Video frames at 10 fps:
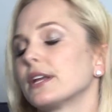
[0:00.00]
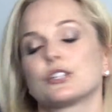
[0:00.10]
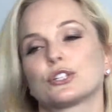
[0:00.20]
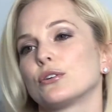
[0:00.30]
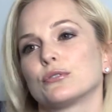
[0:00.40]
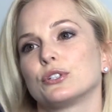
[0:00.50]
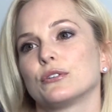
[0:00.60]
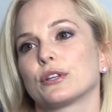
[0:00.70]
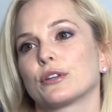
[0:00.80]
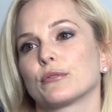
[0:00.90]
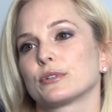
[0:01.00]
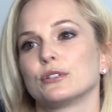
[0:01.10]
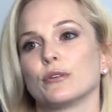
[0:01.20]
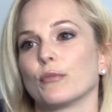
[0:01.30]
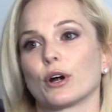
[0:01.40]
they just told you that there
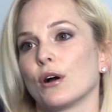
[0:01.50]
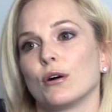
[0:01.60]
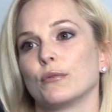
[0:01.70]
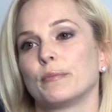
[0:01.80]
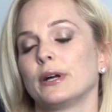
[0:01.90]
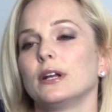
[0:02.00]
was no more hope,